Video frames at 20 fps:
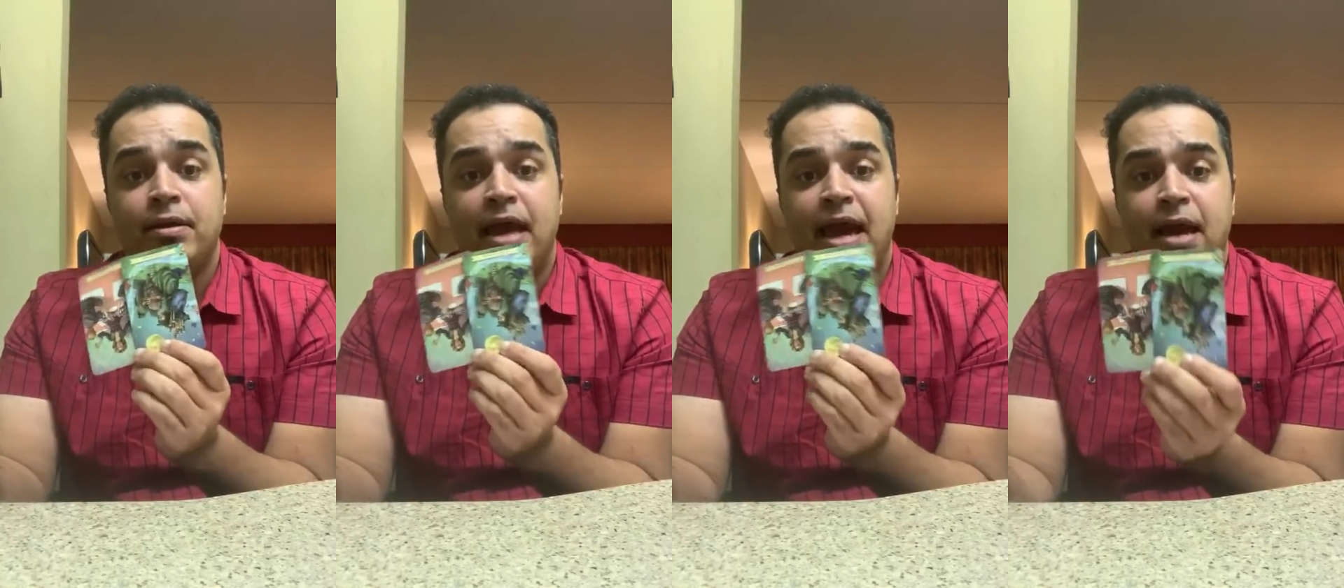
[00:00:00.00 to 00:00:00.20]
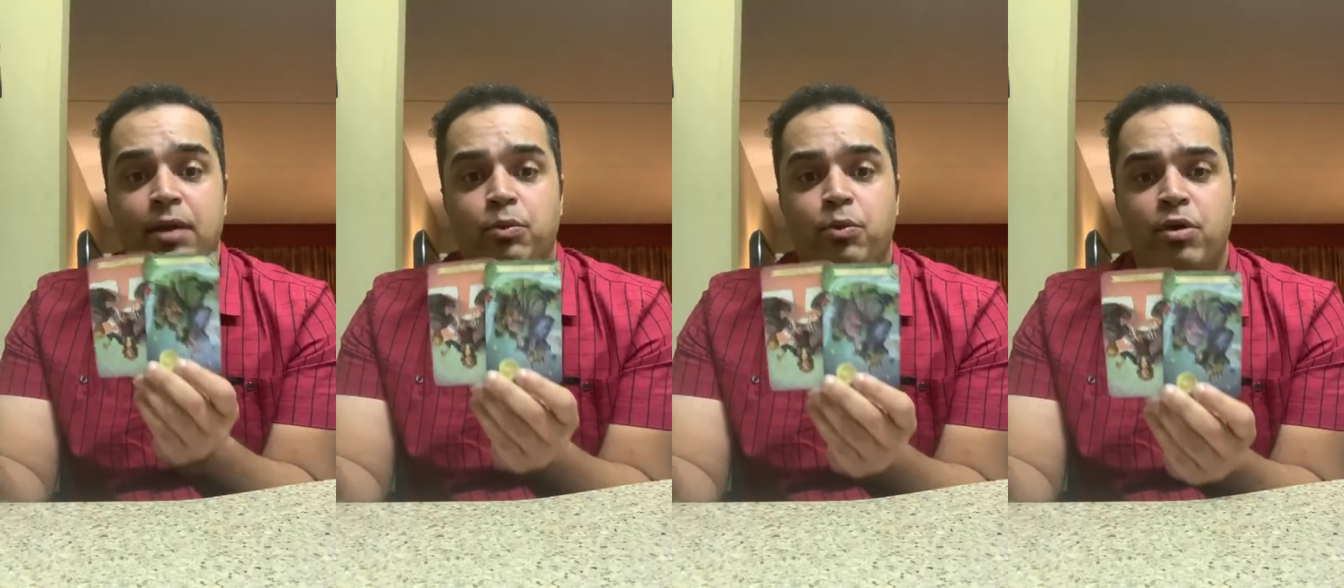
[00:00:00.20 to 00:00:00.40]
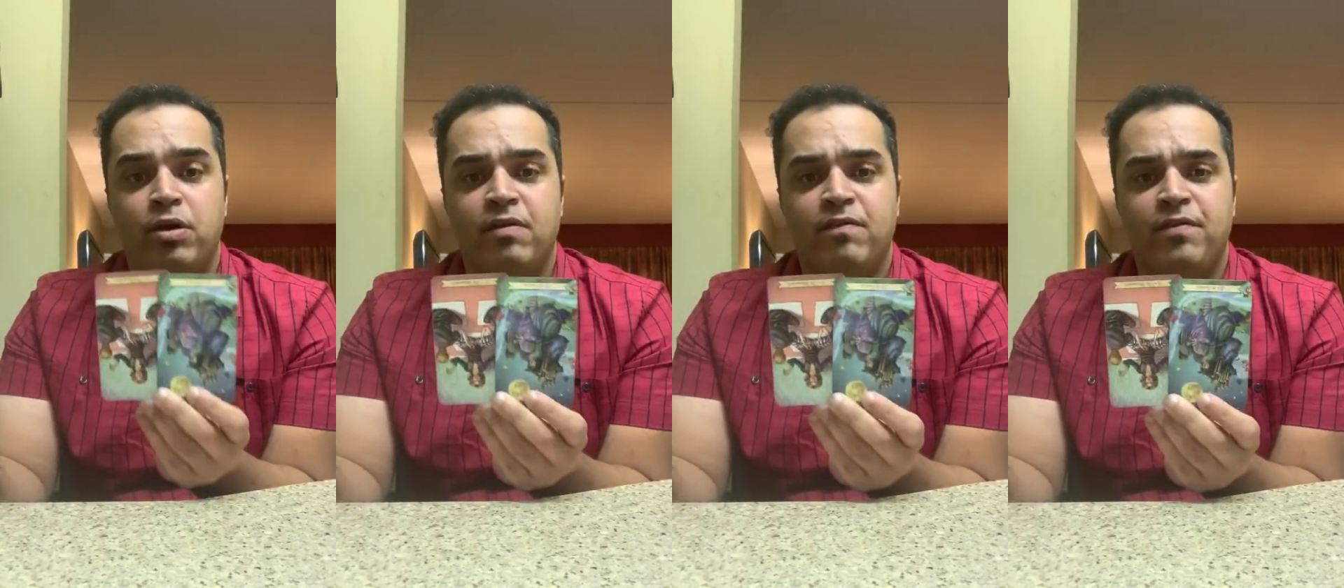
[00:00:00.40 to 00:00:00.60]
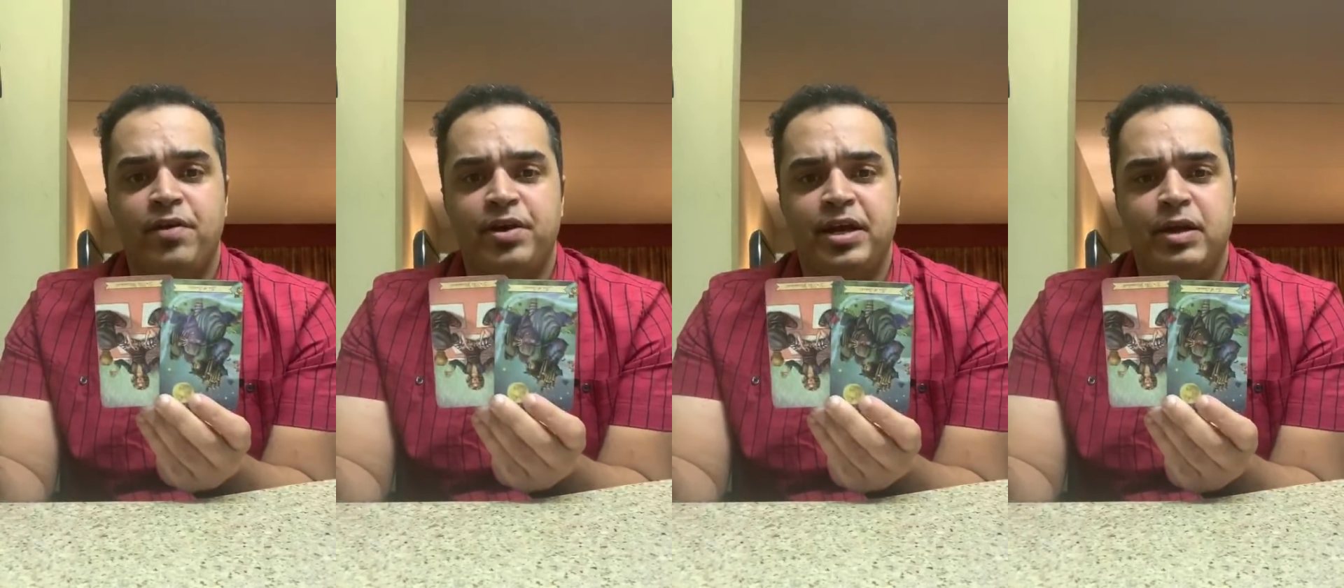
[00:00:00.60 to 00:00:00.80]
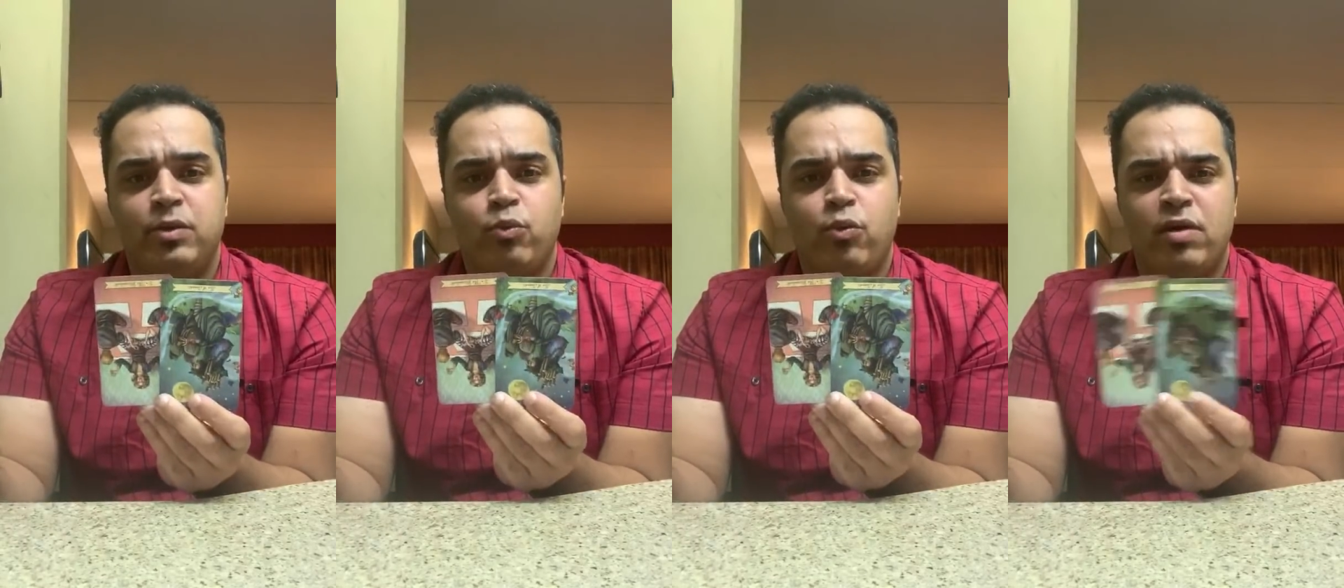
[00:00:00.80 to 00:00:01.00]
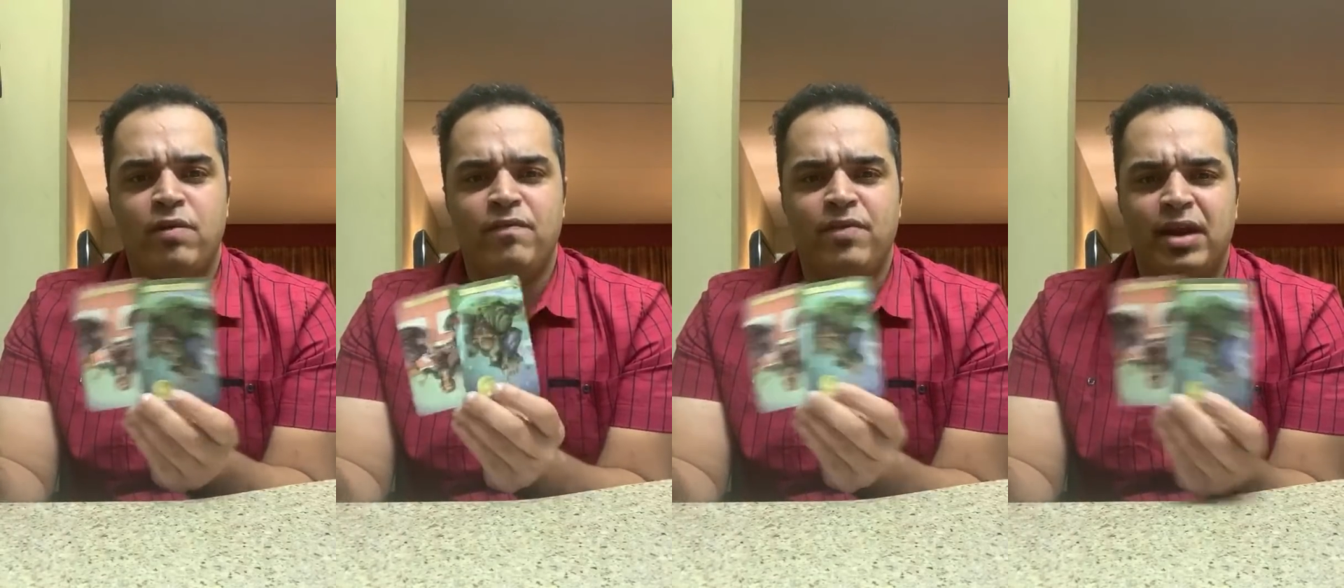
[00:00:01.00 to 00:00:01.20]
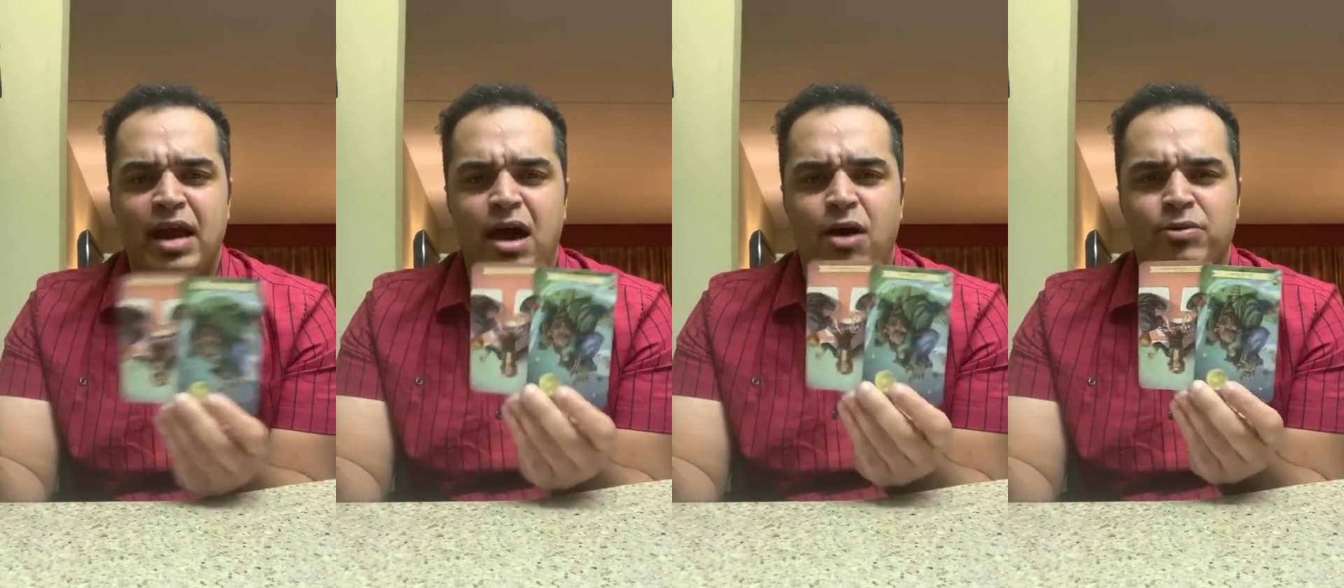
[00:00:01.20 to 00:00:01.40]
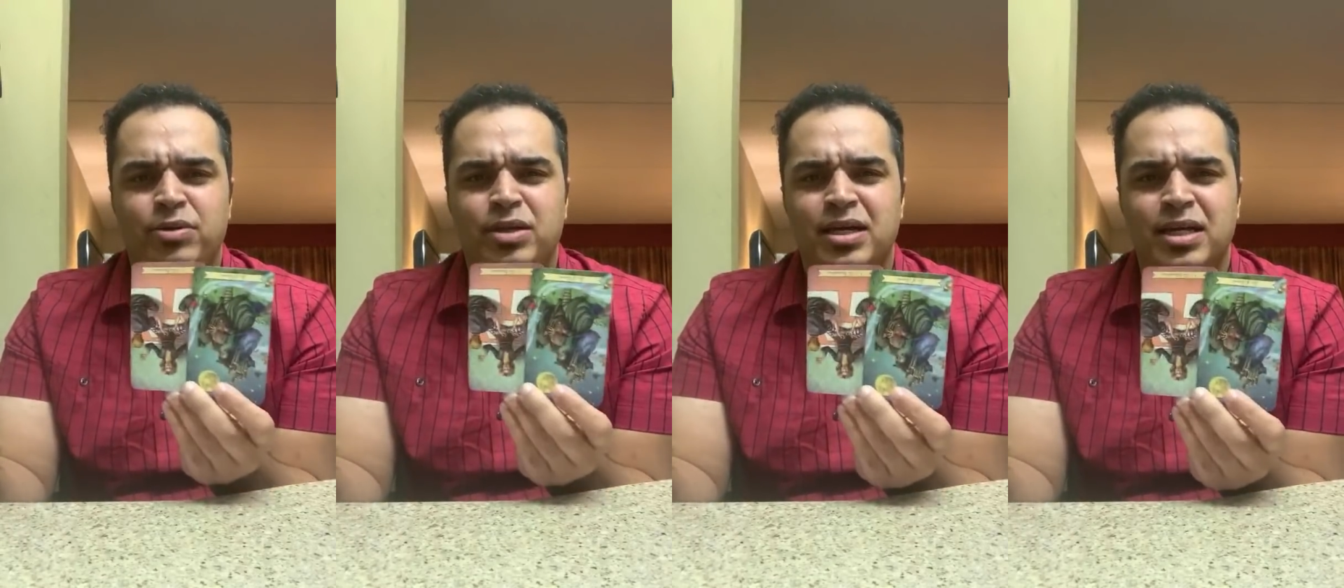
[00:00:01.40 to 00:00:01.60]
they had 1 foot in, 1 foot
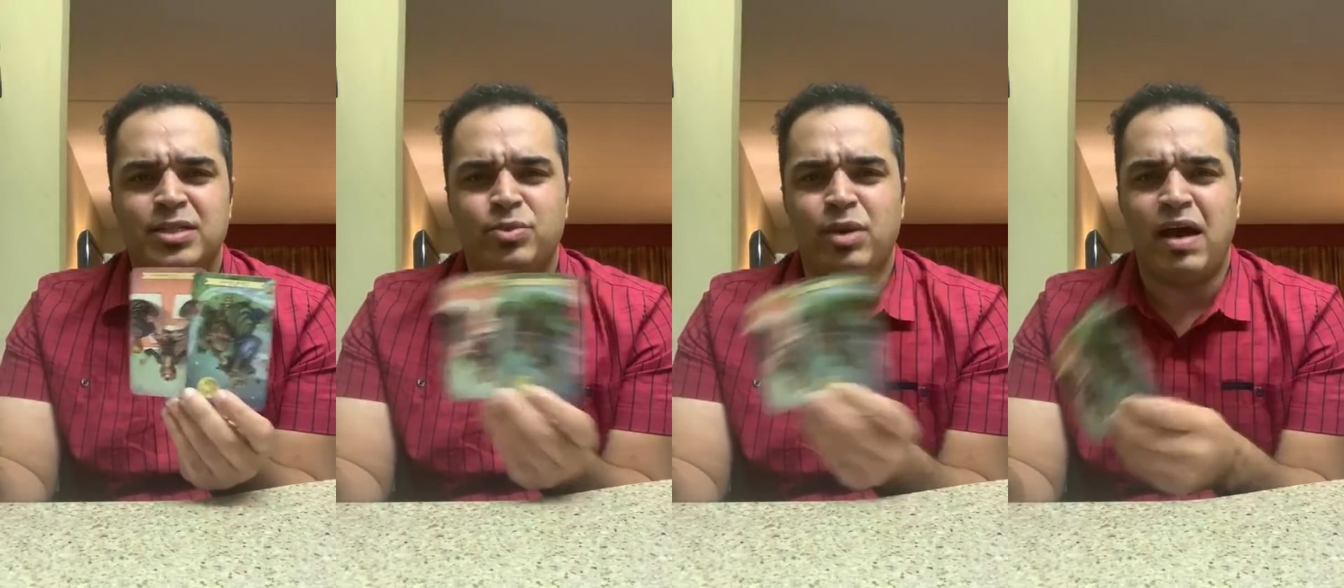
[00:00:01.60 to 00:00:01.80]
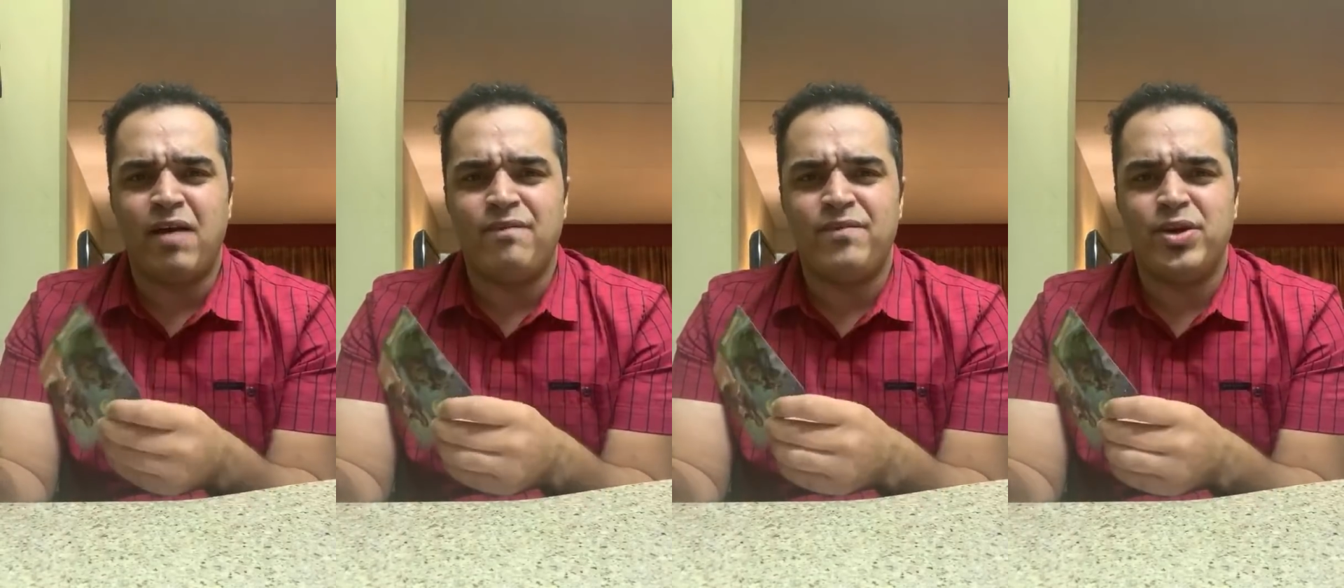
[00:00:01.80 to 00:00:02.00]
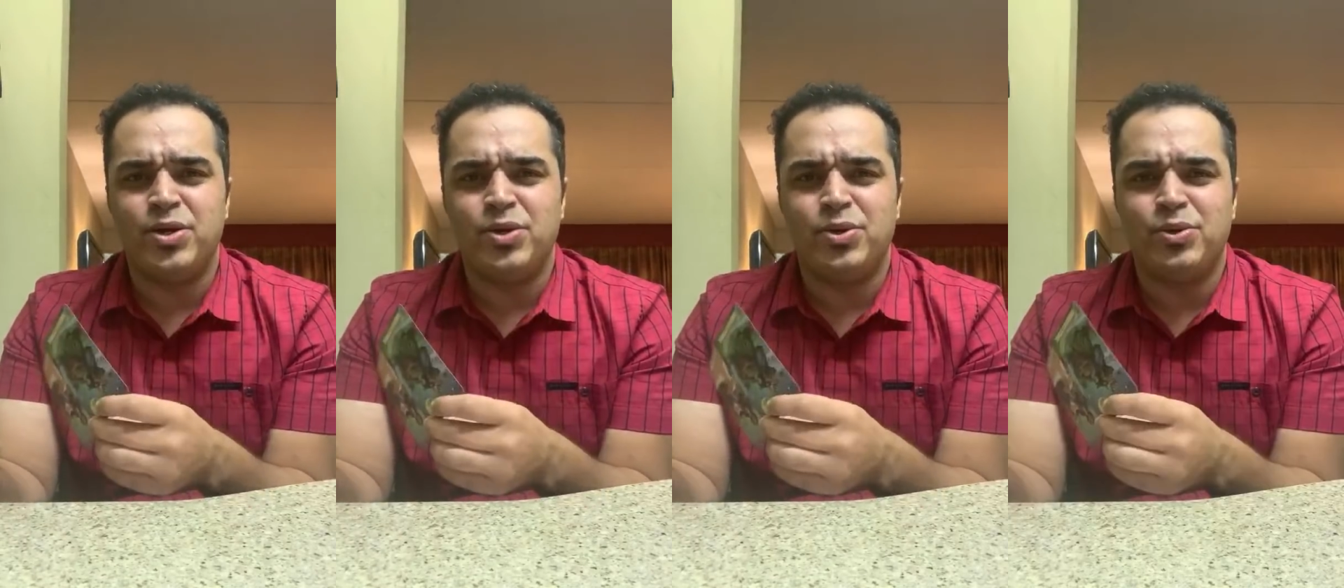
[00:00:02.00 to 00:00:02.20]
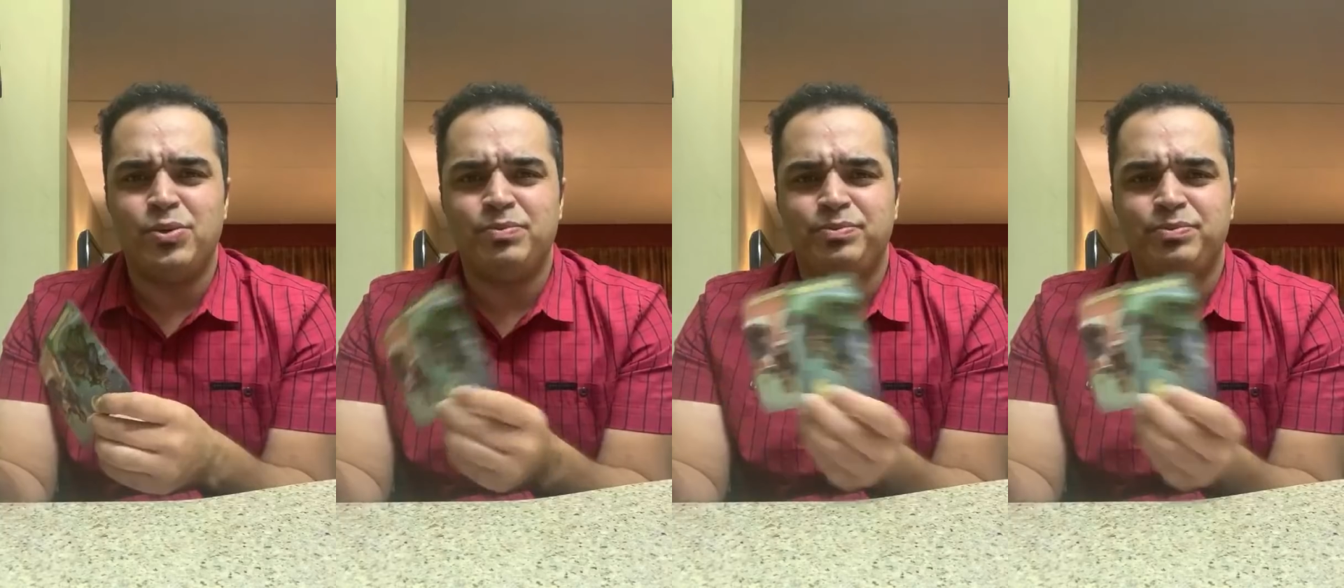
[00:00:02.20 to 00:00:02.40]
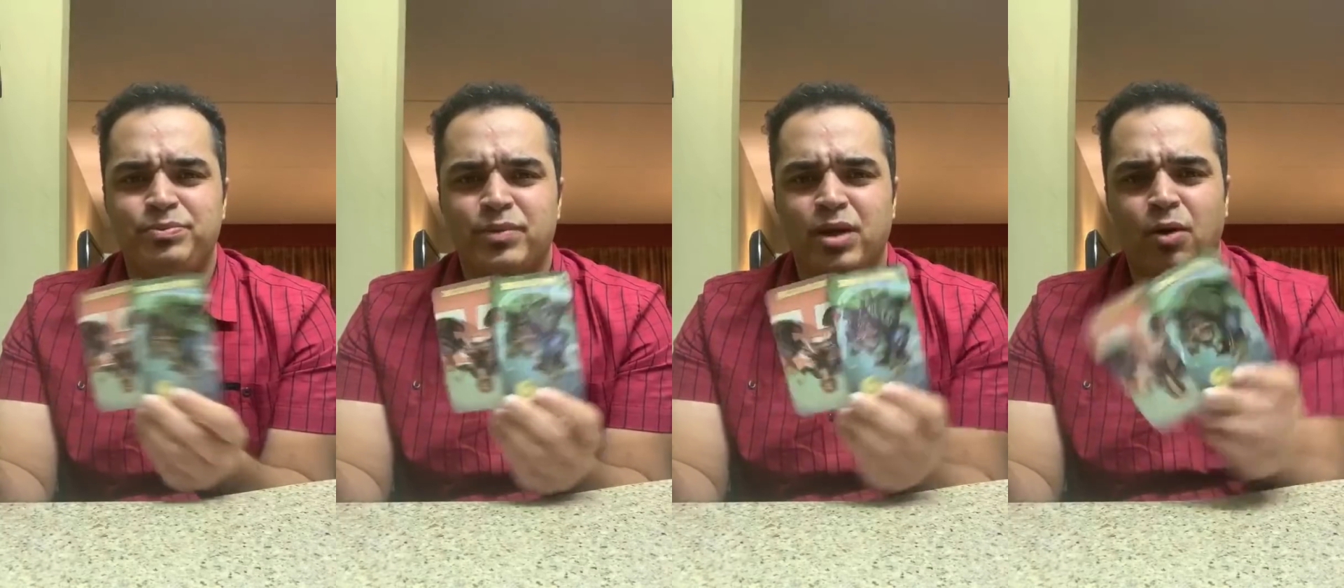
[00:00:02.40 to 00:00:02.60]
out, is what I feel.